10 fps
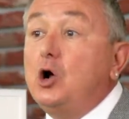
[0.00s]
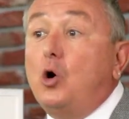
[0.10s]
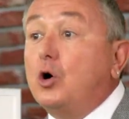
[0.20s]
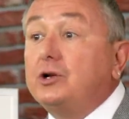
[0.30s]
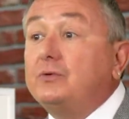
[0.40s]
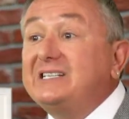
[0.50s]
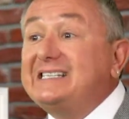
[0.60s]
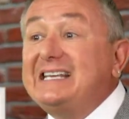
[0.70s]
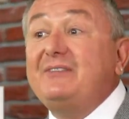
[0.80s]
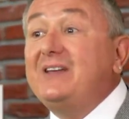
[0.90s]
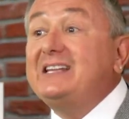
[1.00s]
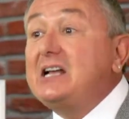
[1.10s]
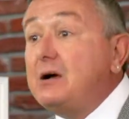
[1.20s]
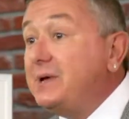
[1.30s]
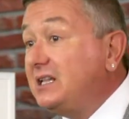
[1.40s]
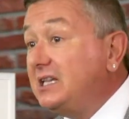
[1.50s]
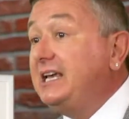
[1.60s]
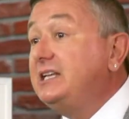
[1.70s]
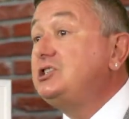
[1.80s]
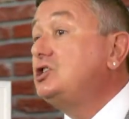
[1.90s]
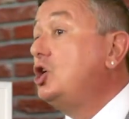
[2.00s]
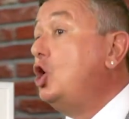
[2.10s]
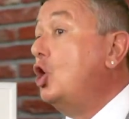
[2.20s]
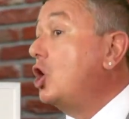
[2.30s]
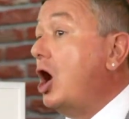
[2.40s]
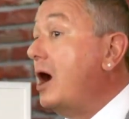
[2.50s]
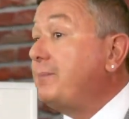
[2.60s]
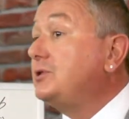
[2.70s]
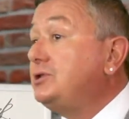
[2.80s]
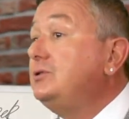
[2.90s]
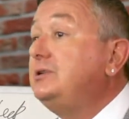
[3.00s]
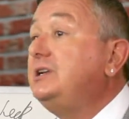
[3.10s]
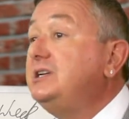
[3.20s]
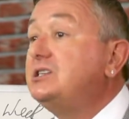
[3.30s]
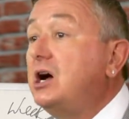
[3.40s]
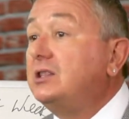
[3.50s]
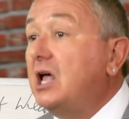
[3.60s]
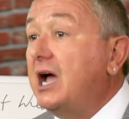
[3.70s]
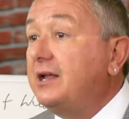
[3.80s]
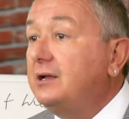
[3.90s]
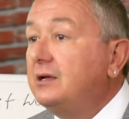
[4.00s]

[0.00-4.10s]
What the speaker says: or to receive incoming leads or opportunities online.